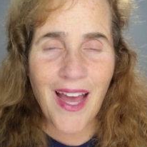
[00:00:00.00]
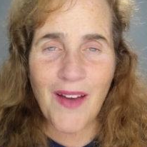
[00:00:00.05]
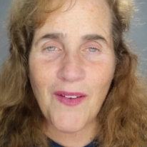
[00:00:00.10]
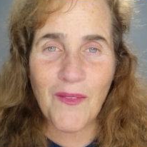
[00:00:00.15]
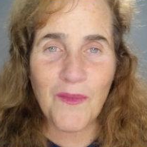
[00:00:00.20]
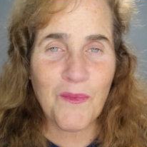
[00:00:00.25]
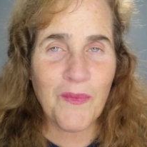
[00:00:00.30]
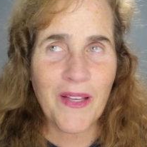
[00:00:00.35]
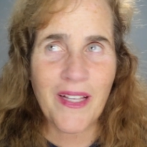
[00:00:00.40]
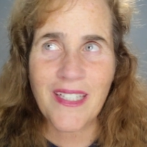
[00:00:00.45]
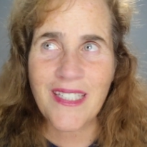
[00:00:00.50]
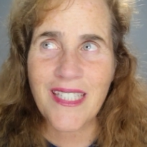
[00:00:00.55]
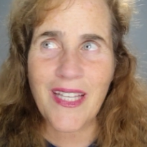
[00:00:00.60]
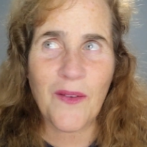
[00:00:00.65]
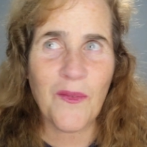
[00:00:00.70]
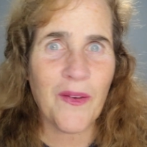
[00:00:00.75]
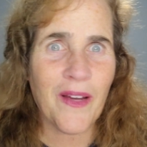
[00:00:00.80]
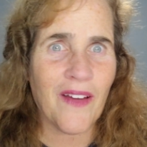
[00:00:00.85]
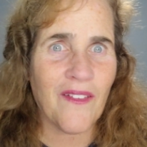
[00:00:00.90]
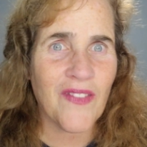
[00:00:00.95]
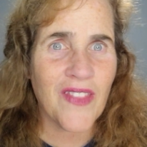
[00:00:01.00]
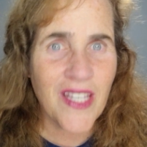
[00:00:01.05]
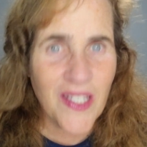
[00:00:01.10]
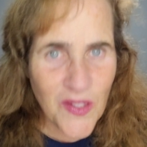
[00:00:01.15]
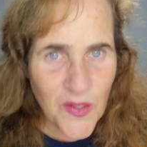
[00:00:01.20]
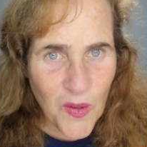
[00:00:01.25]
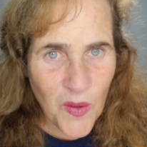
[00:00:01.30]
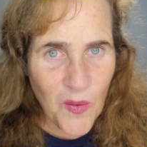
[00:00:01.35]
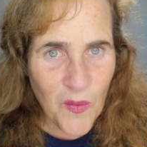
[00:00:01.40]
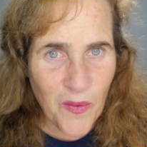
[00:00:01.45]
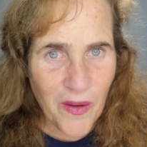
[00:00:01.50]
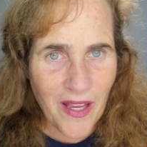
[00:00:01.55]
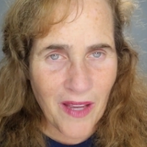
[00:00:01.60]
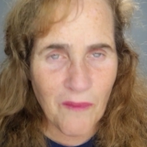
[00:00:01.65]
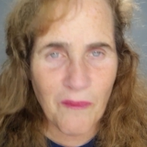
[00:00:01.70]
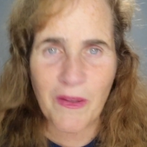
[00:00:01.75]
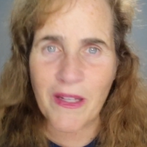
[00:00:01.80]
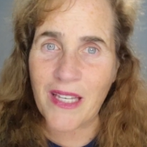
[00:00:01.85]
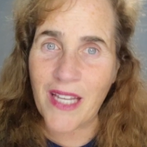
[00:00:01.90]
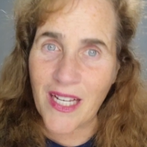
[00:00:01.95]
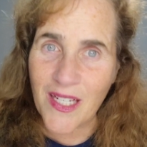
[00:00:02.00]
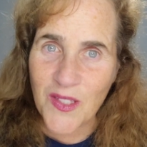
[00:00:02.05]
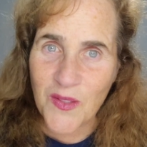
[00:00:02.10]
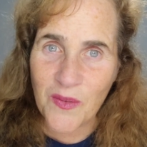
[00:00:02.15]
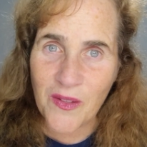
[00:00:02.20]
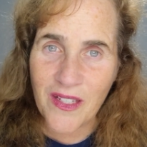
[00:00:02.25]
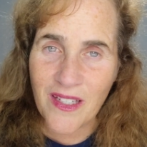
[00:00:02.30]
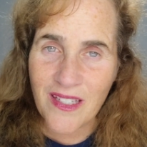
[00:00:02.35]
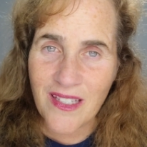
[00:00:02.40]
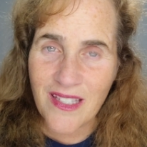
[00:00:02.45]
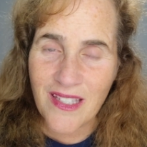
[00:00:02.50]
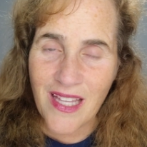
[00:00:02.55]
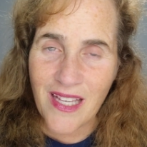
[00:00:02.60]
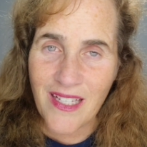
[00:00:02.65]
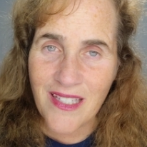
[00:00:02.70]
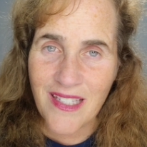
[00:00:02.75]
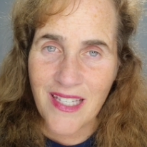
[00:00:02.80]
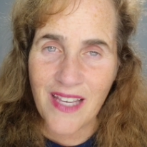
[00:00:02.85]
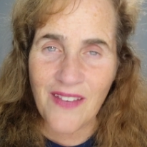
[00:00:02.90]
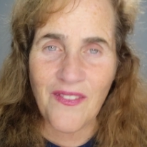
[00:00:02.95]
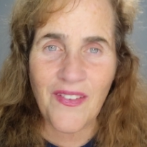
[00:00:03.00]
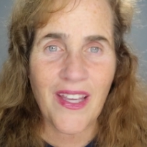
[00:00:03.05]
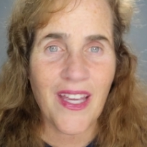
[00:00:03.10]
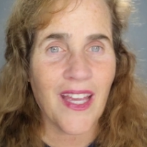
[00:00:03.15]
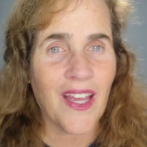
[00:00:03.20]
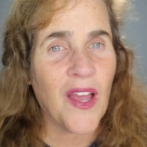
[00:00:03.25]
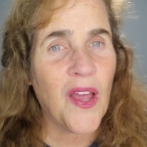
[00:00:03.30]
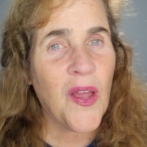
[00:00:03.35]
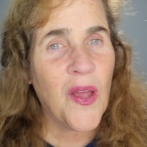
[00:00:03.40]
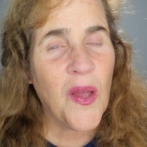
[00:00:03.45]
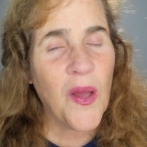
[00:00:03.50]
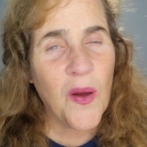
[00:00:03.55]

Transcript: uh, because like we have this whole week, but next week is Thanksgiving.